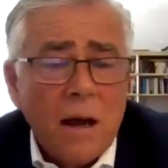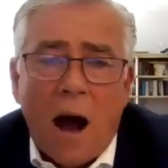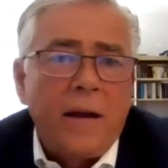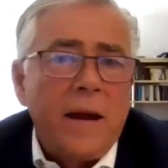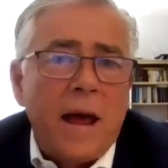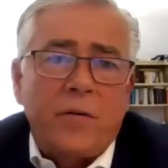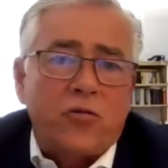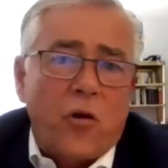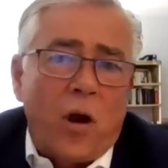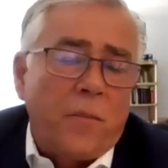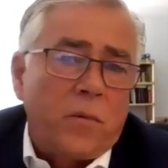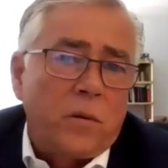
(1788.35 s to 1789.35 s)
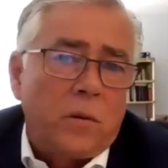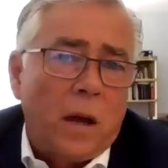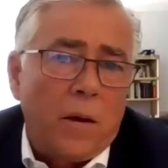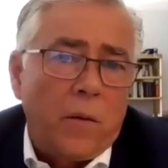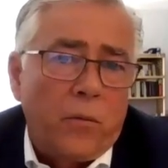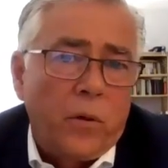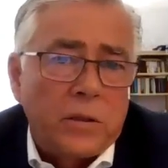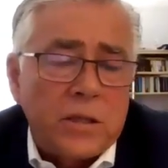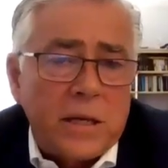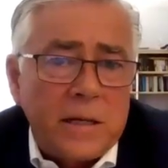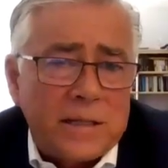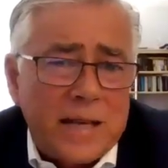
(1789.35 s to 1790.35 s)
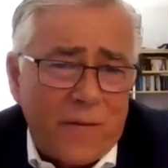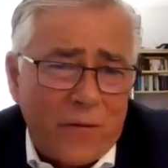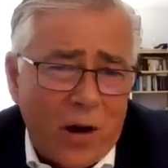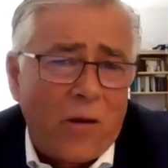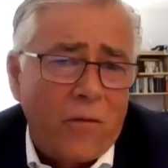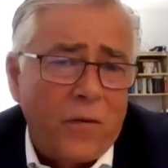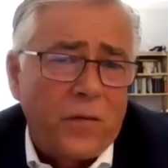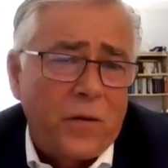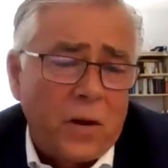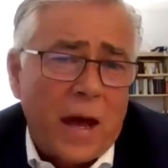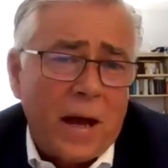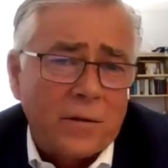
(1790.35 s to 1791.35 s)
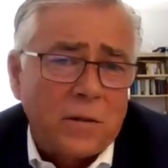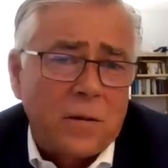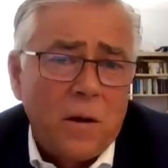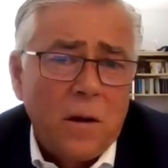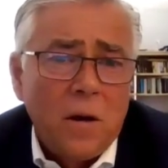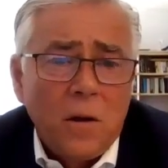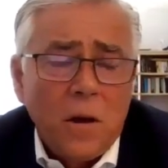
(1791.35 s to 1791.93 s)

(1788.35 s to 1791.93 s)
I never dreamt that we'd see 750,000